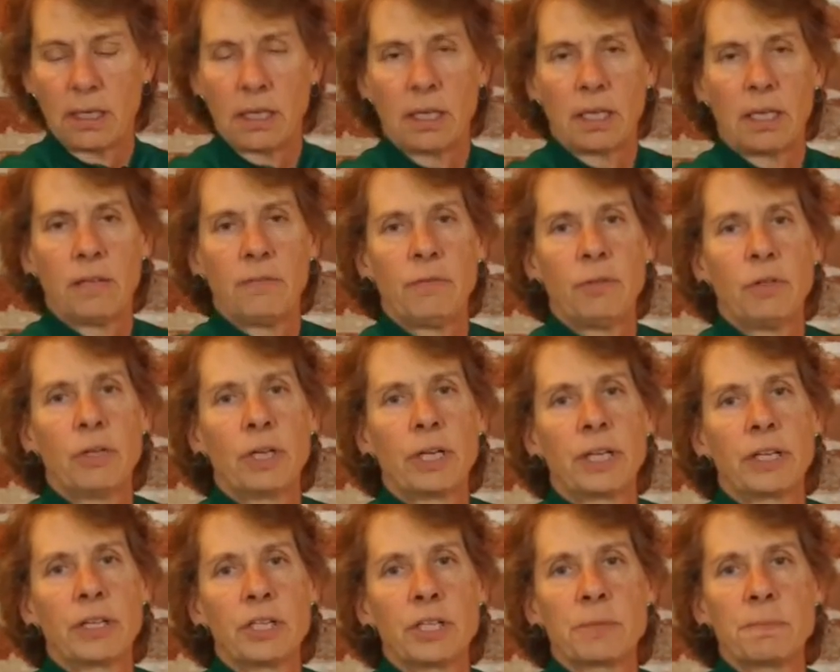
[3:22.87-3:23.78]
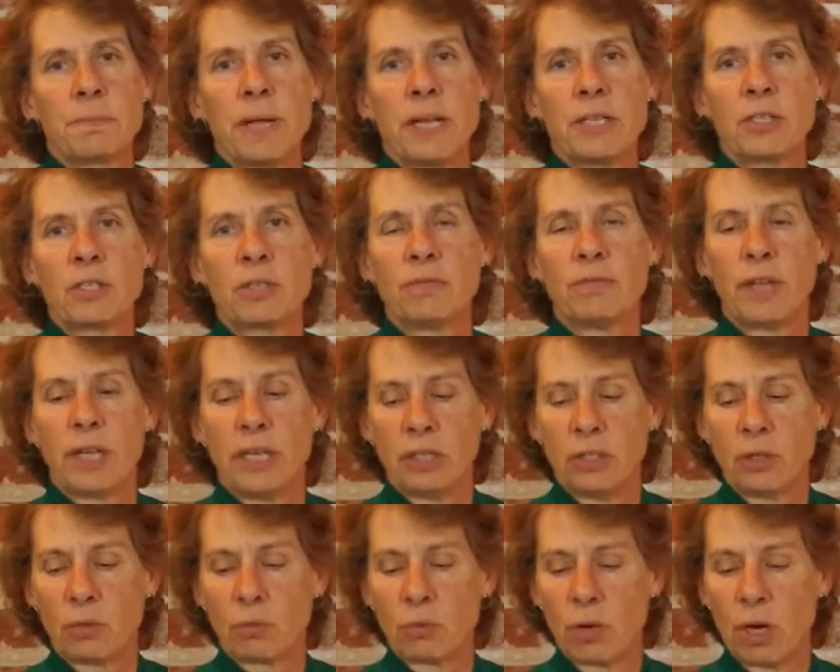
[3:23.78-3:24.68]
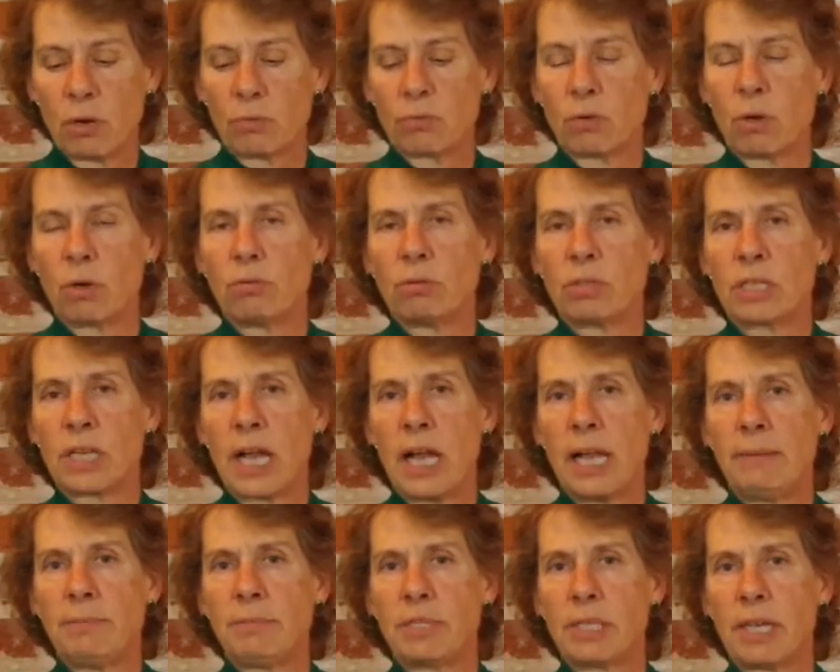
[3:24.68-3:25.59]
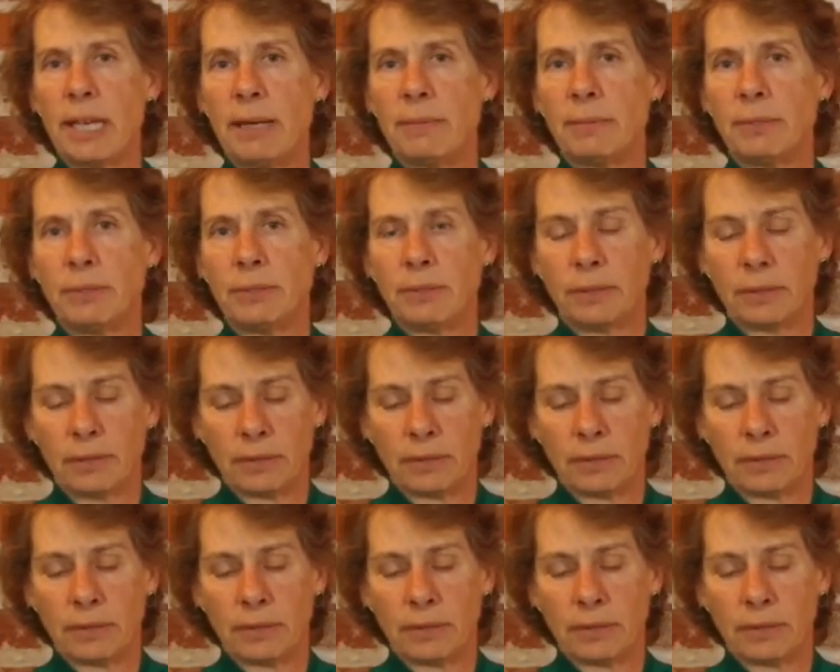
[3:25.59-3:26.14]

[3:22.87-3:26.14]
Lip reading: If you look at this Pennsylvania Railroad timetable,